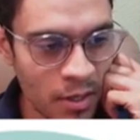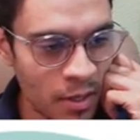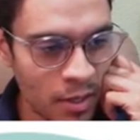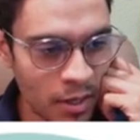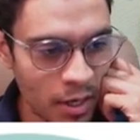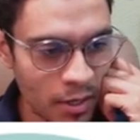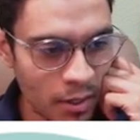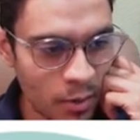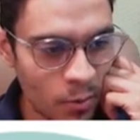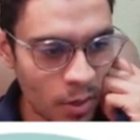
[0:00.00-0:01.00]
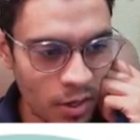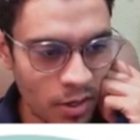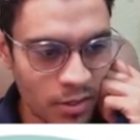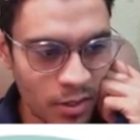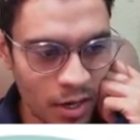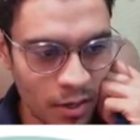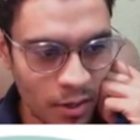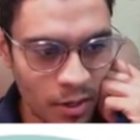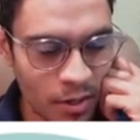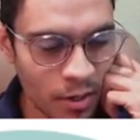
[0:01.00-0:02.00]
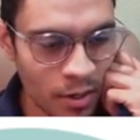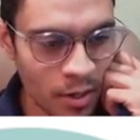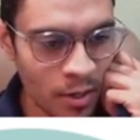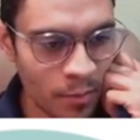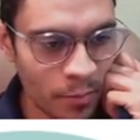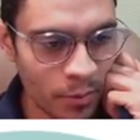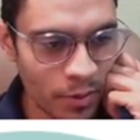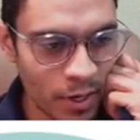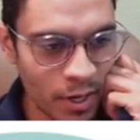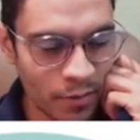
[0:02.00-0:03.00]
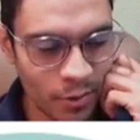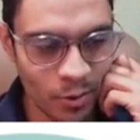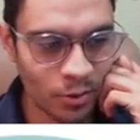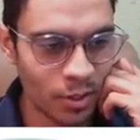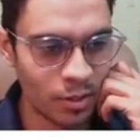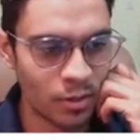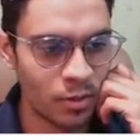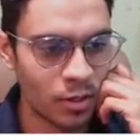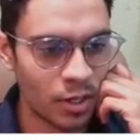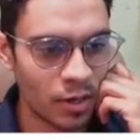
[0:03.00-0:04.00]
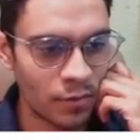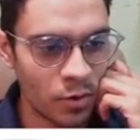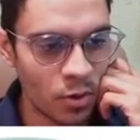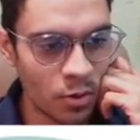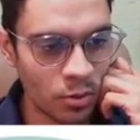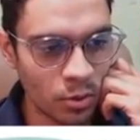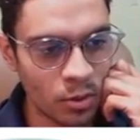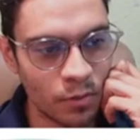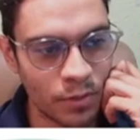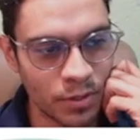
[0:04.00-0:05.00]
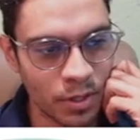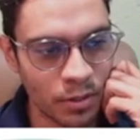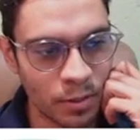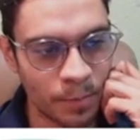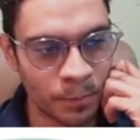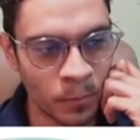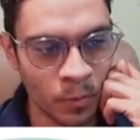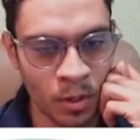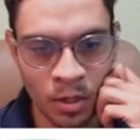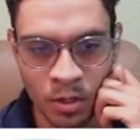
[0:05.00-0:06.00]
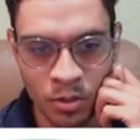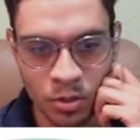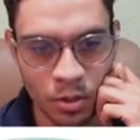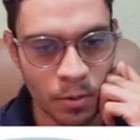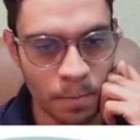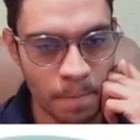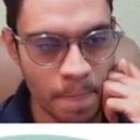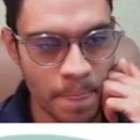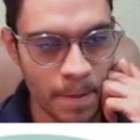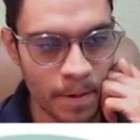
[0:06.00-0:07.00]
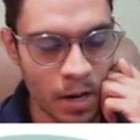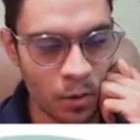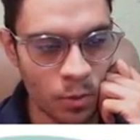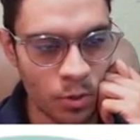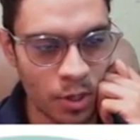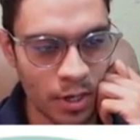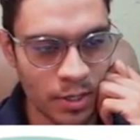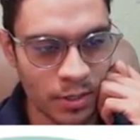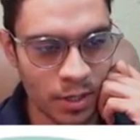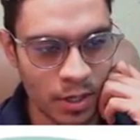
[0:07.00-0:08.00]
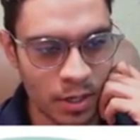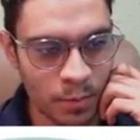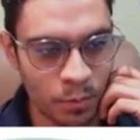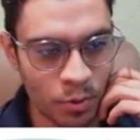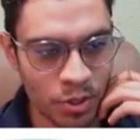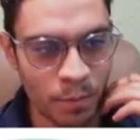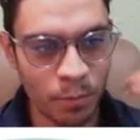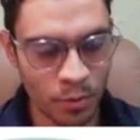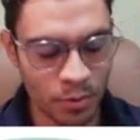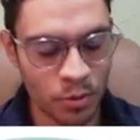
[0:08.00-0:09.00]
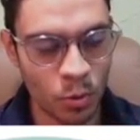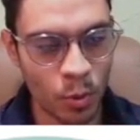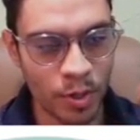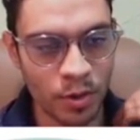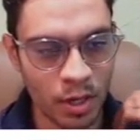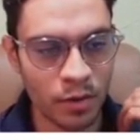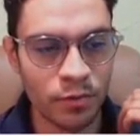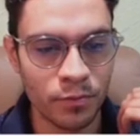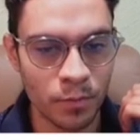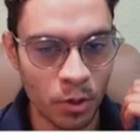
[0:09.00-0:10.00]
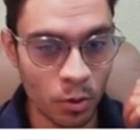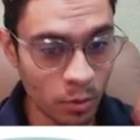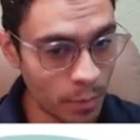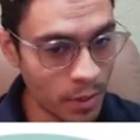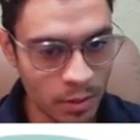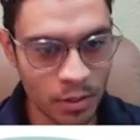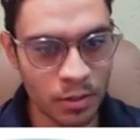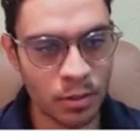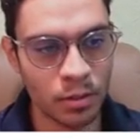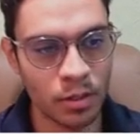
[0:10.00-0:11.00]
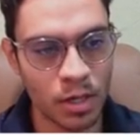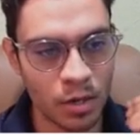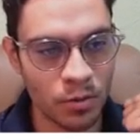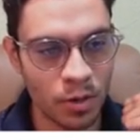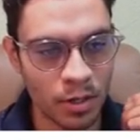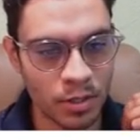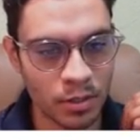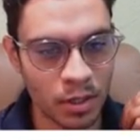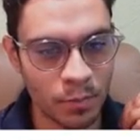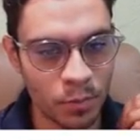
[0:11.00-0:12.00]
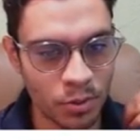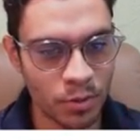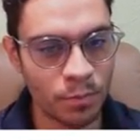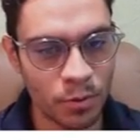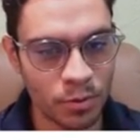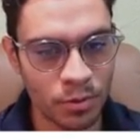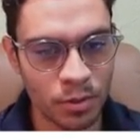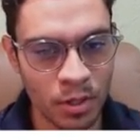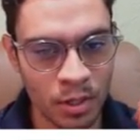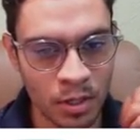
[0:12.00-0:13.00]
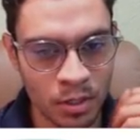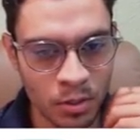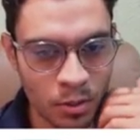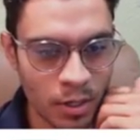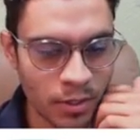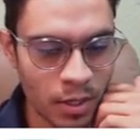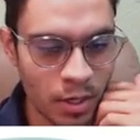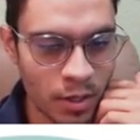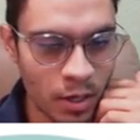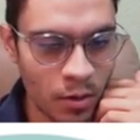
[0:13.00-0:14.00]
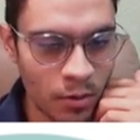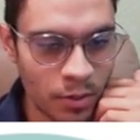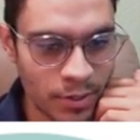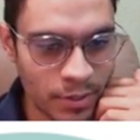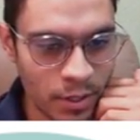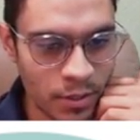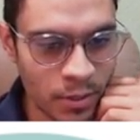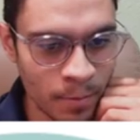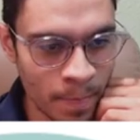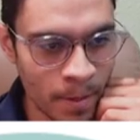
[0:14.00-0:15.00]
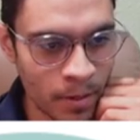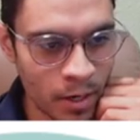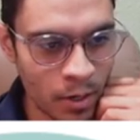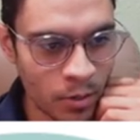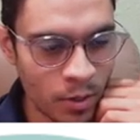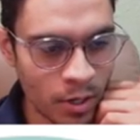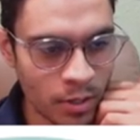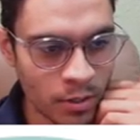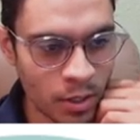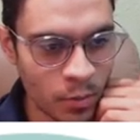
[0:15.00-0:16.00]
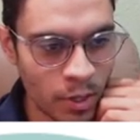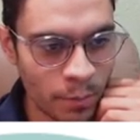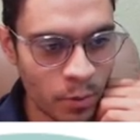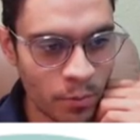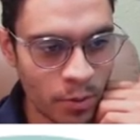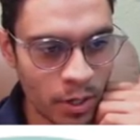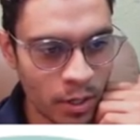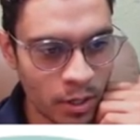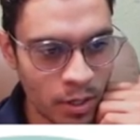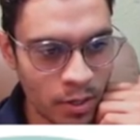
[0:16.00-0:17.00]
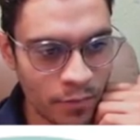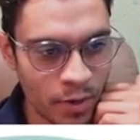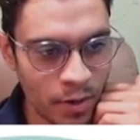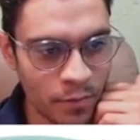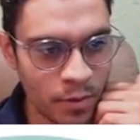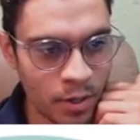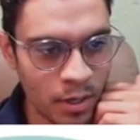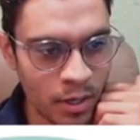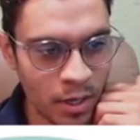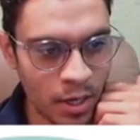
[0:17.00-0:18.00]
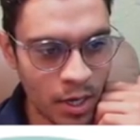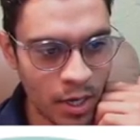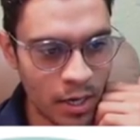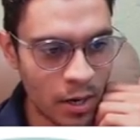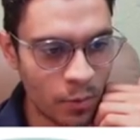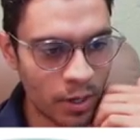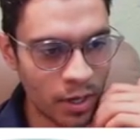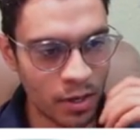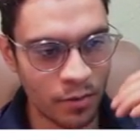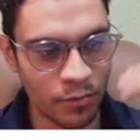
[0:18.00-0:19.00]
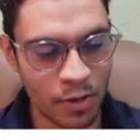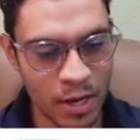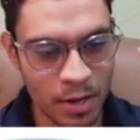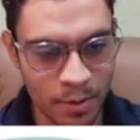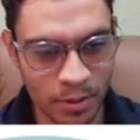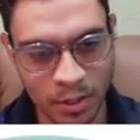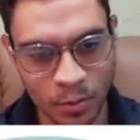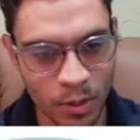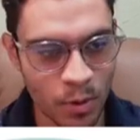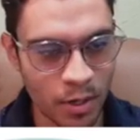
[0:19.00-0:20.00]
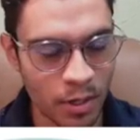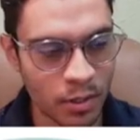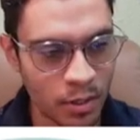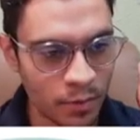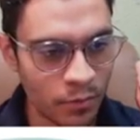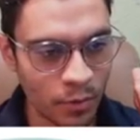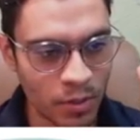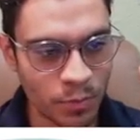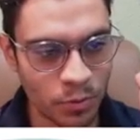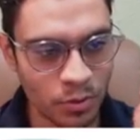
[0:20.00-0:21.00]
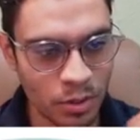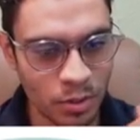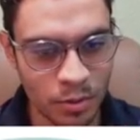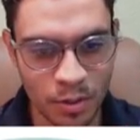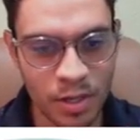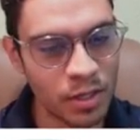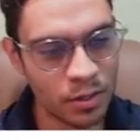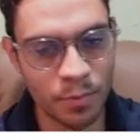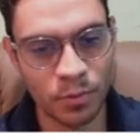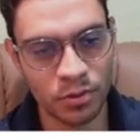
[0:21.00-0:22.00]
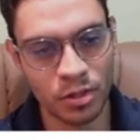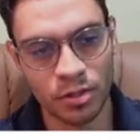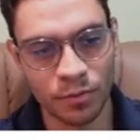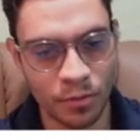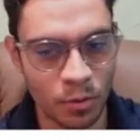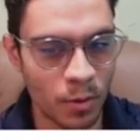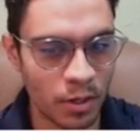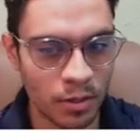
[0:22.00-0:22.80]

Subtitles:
and the queen is kind of here, but they have nothing. They have no control of the center. So now you can start pushing pawns. When you have good pieces, now you can start pushing pawns. So let's say they go d6. Now you can start with a pawn break, e5. And now we have everything we wanted from this position. It's a dream position for white.